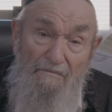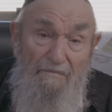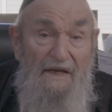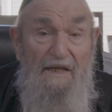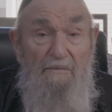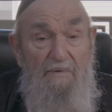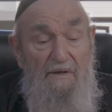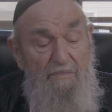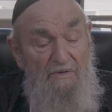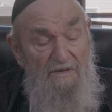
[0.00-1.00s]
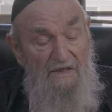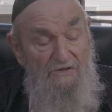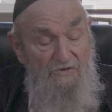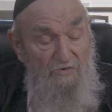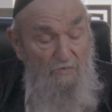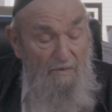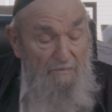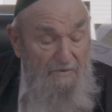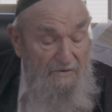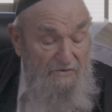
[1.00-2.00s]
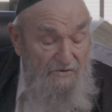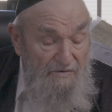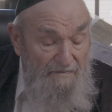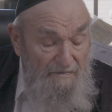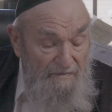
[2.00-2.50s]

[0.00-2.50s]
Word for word: Many people, not just one person.